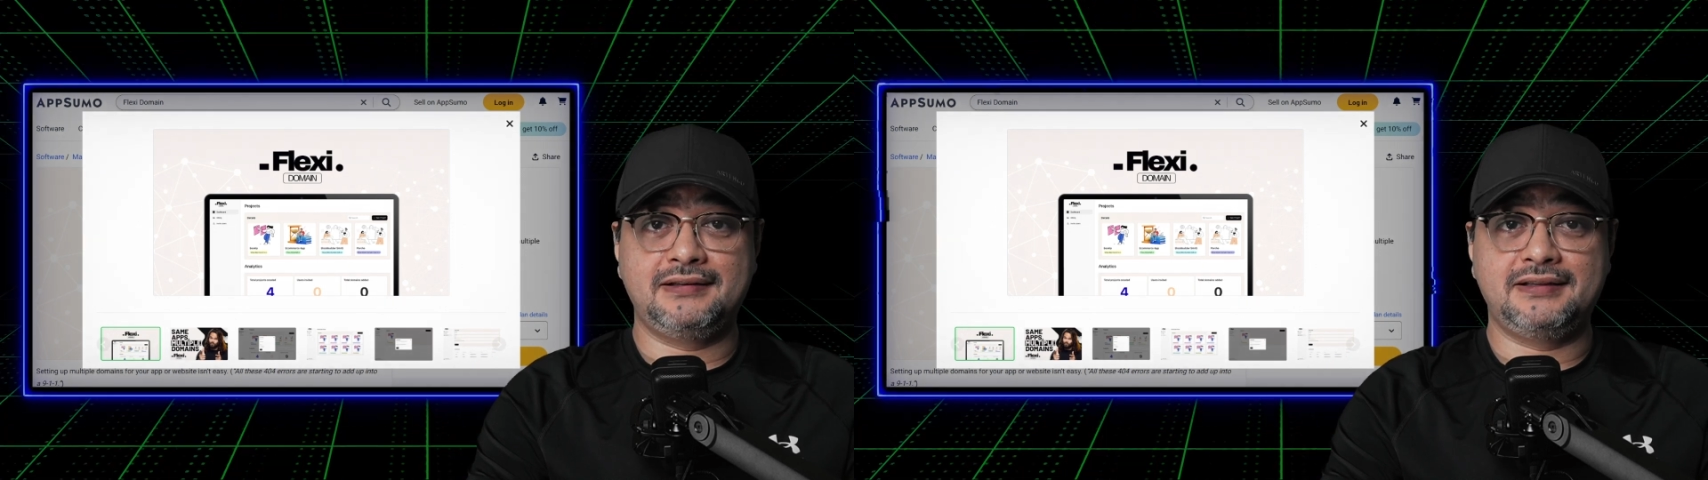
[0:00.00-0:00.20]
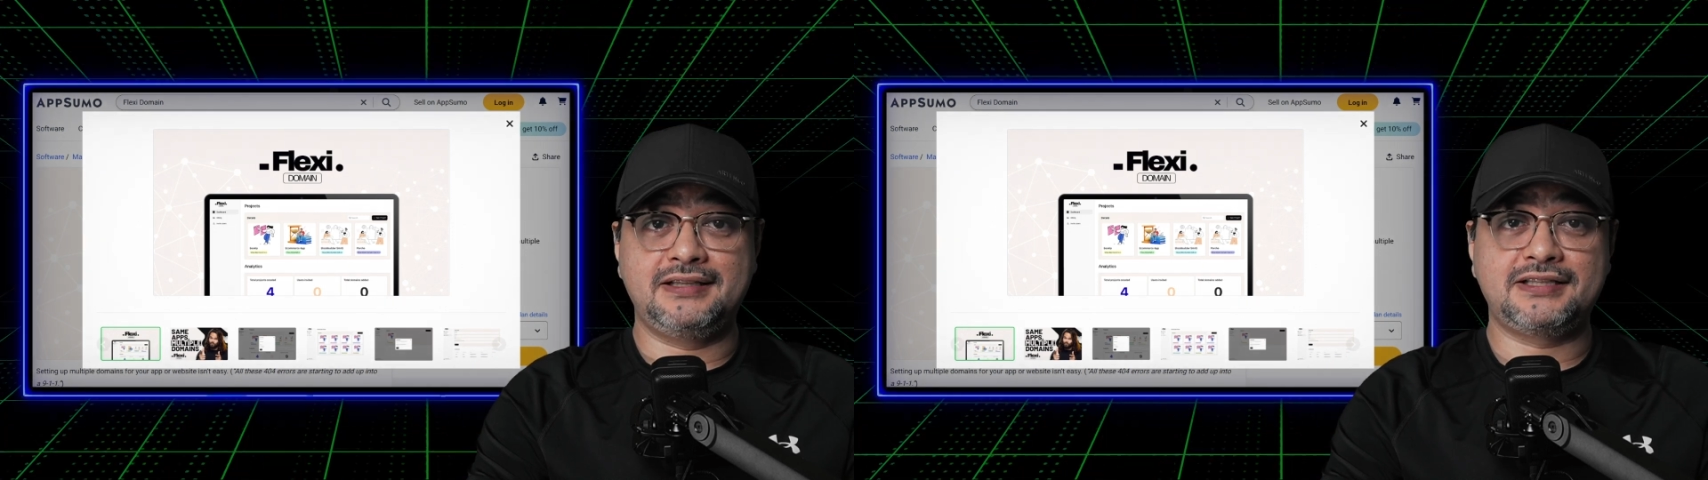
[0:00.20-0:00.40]

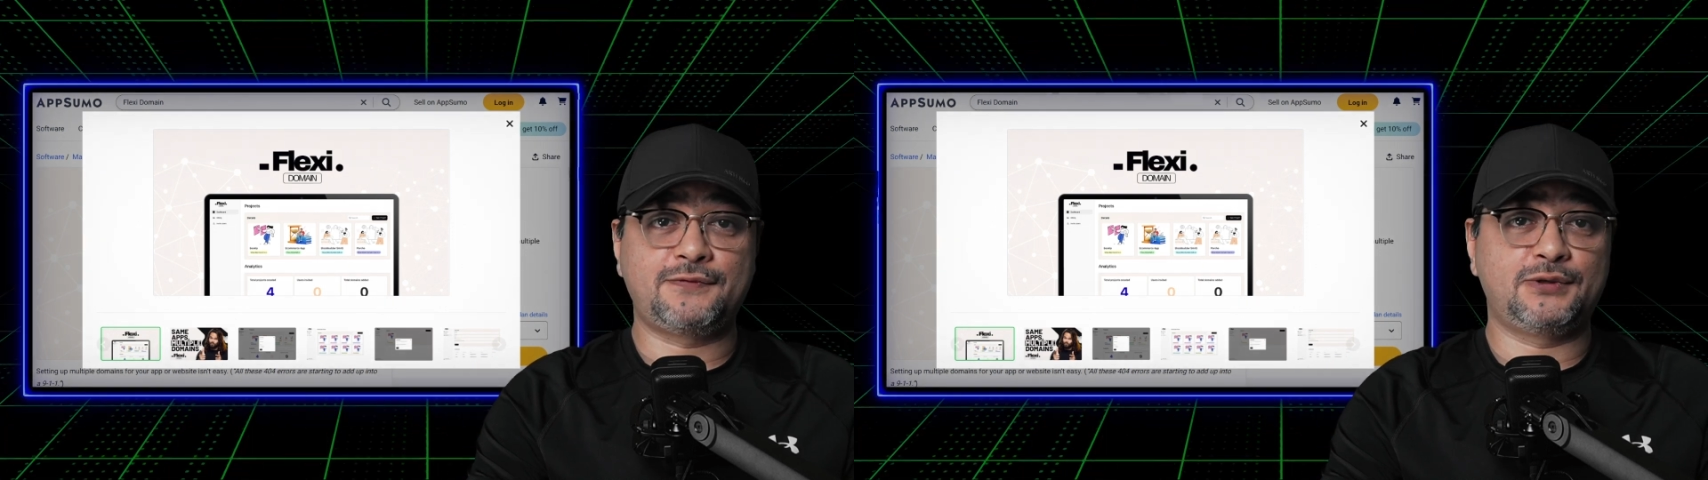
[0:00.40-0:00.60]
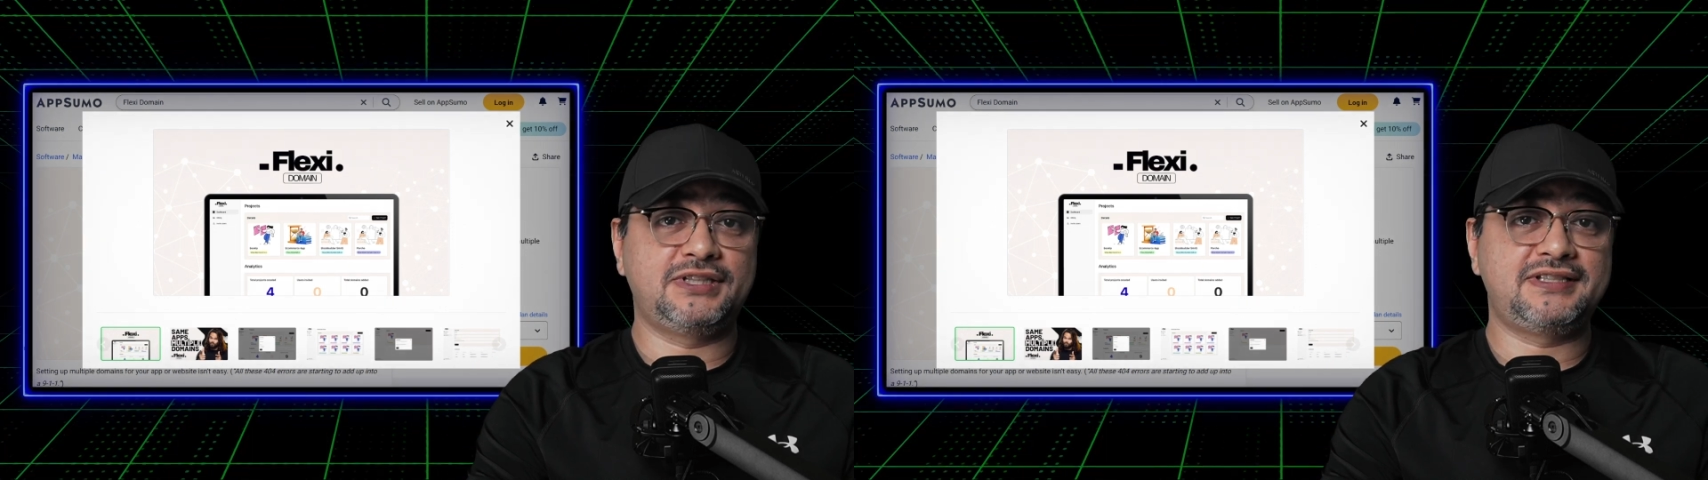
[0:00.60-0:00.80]
This is
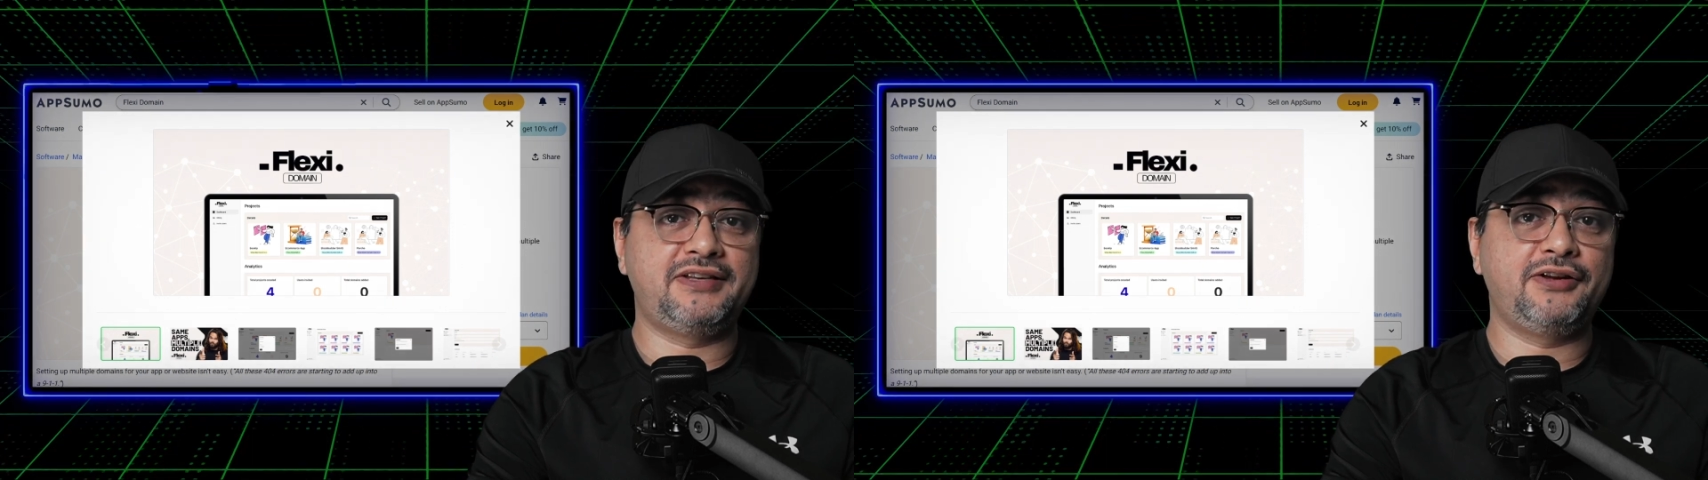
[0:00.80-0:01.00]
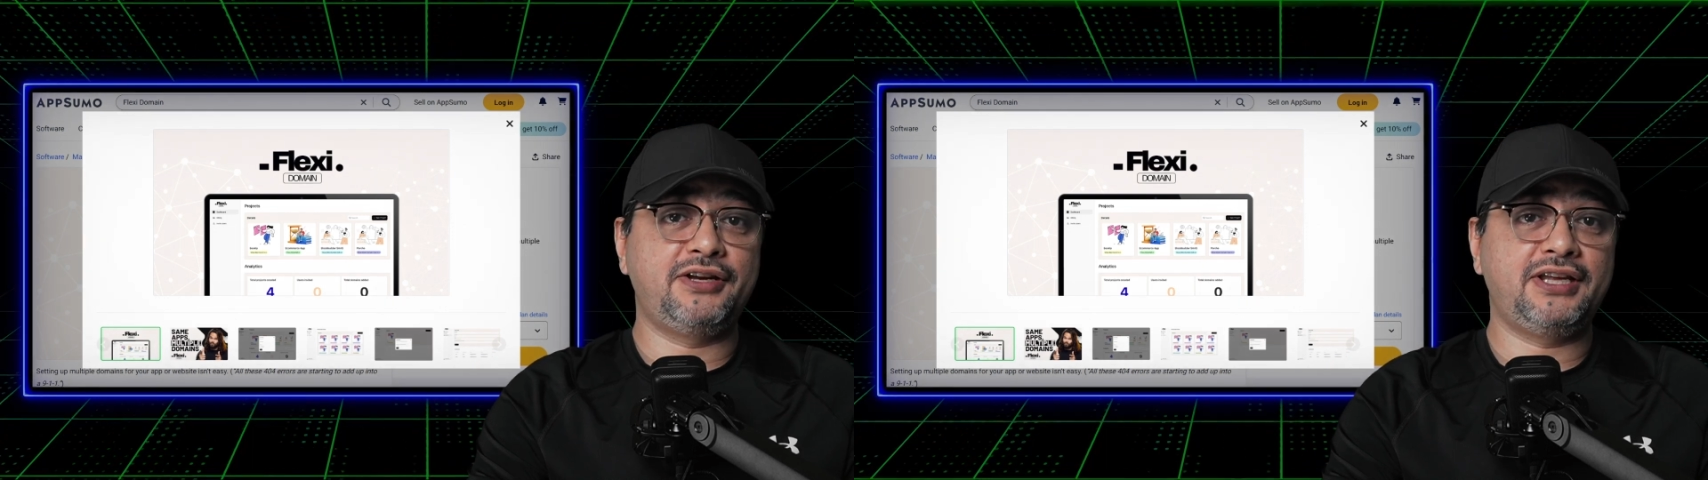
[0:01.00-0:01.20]
for the
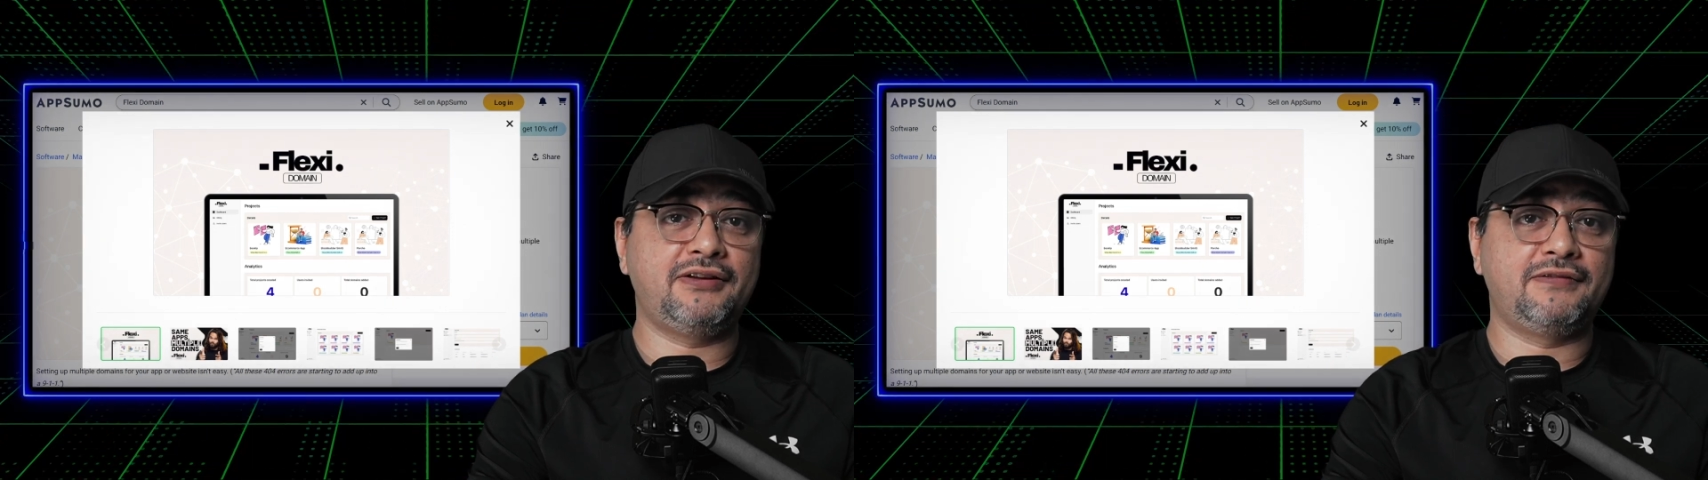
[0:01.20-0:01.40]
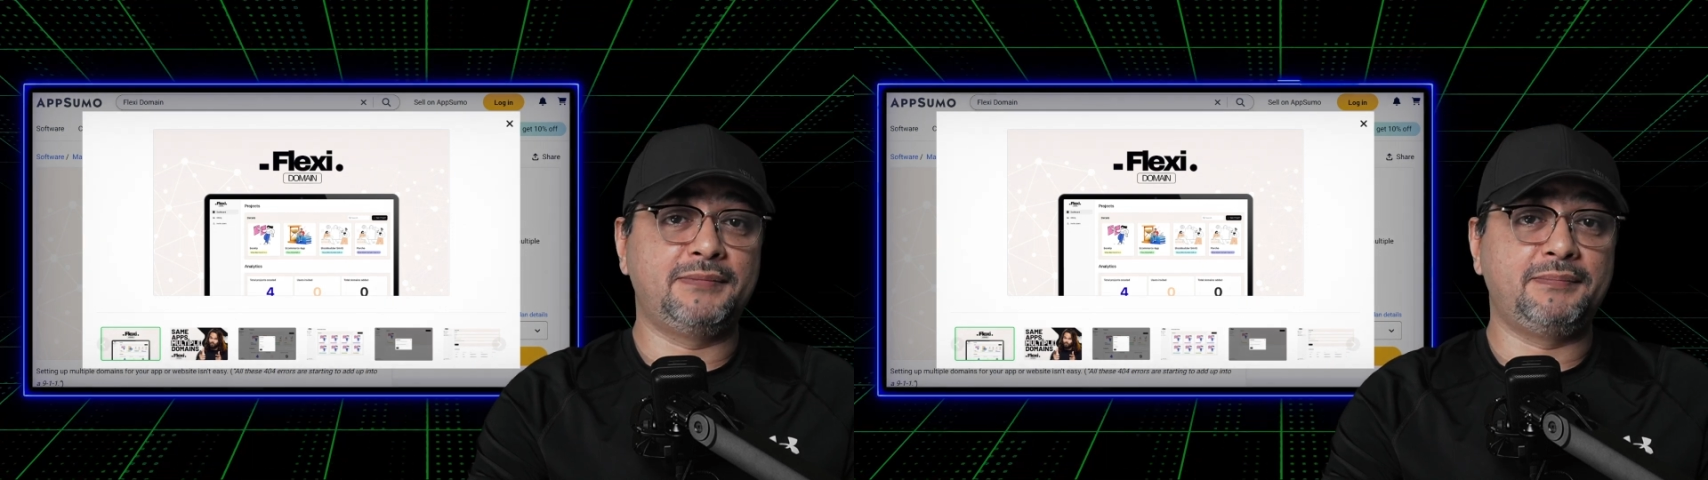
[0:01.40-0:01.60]
security
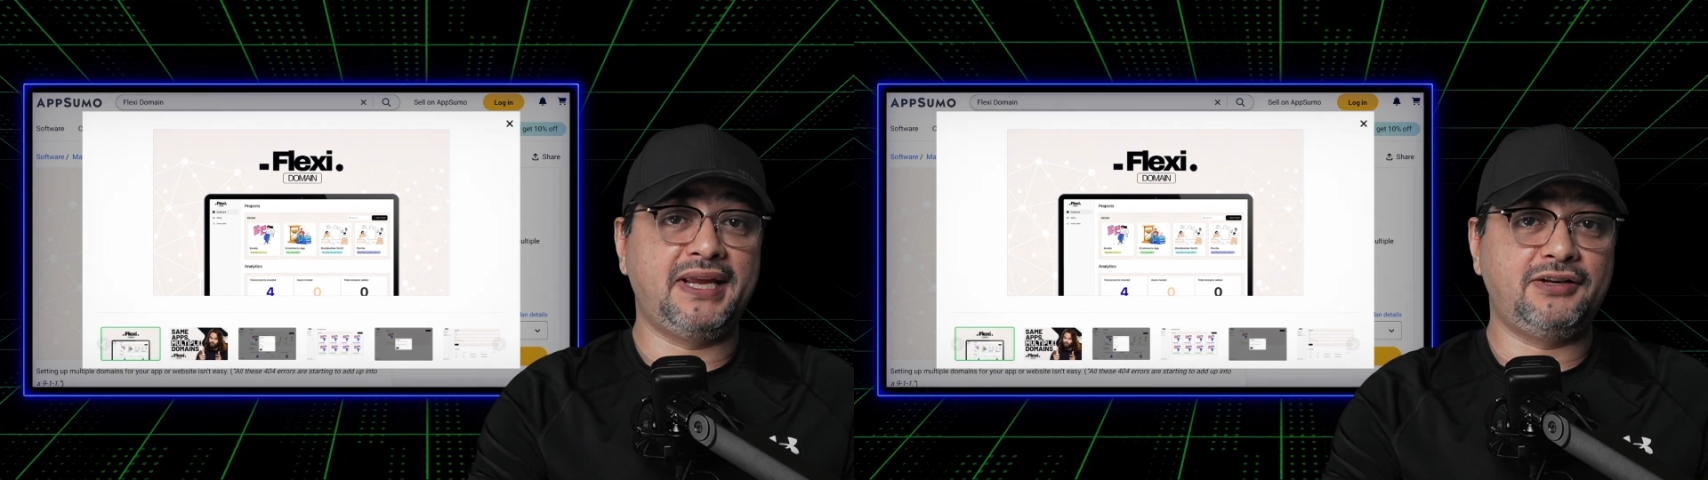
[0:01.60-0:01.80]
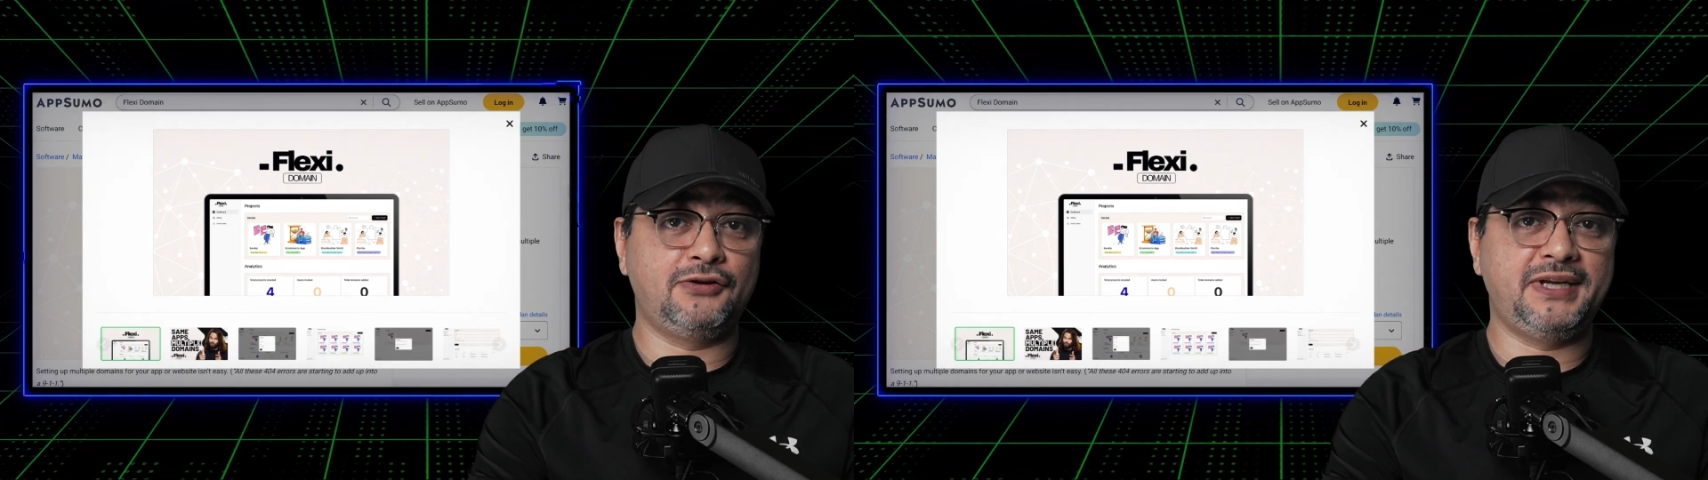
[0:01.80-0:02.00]
of the
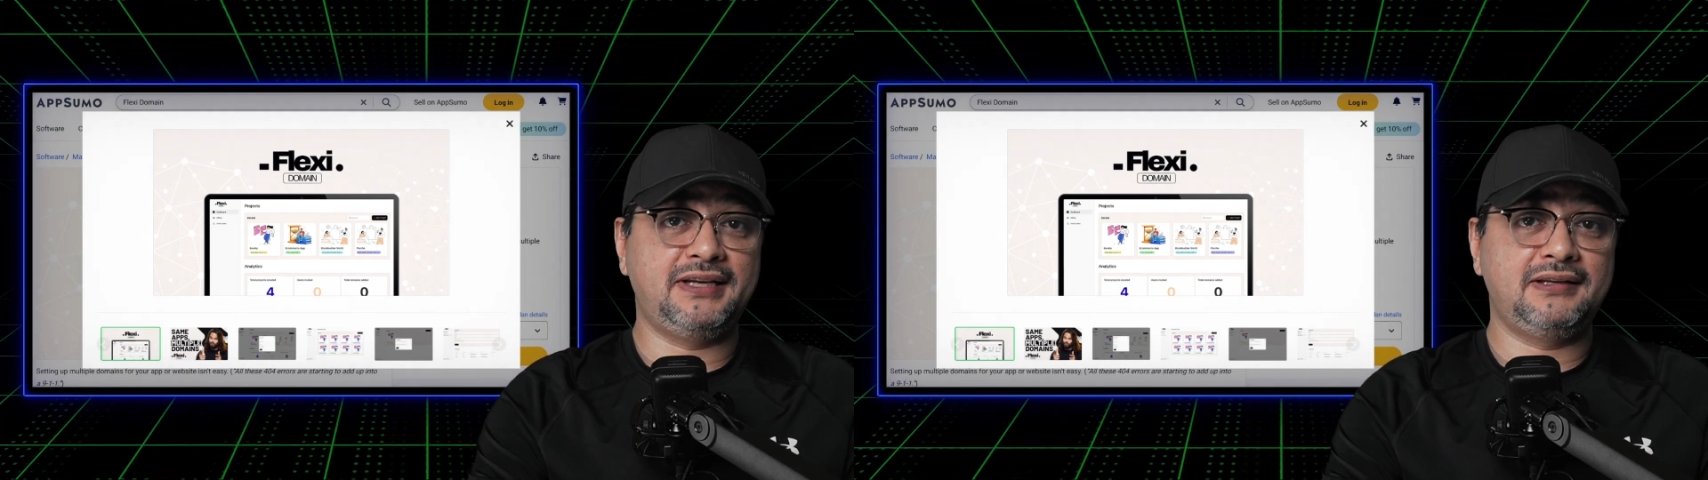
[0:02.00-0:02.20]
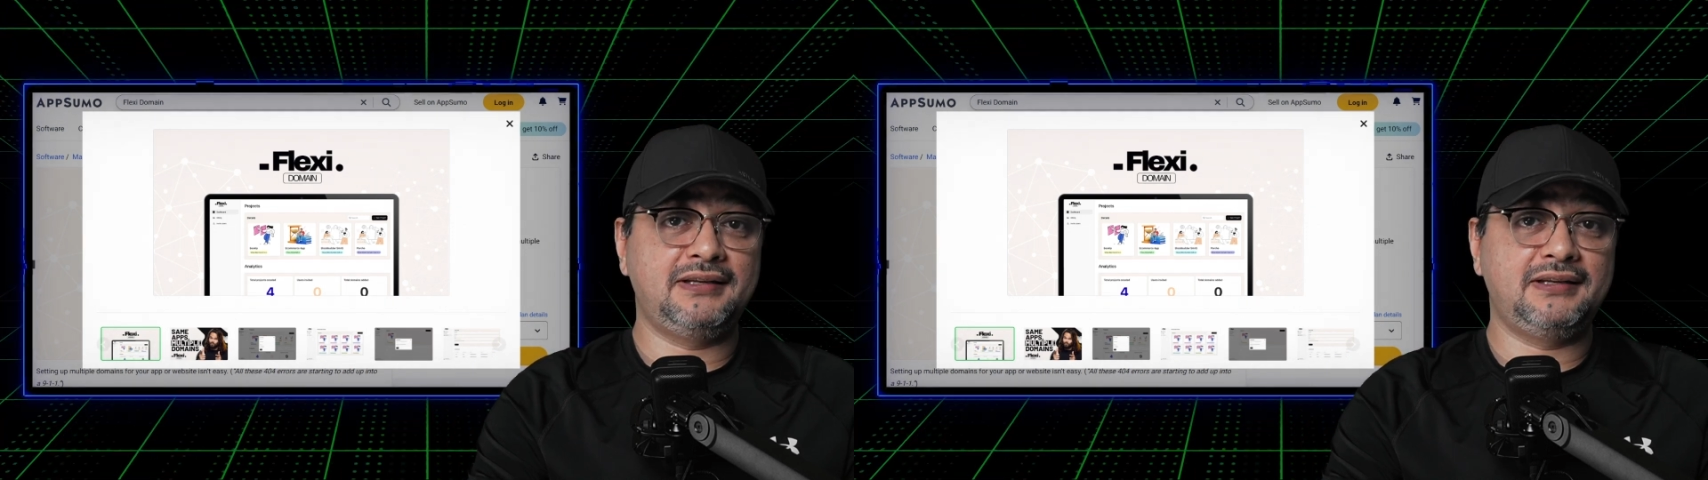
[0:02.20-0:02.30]
main domain.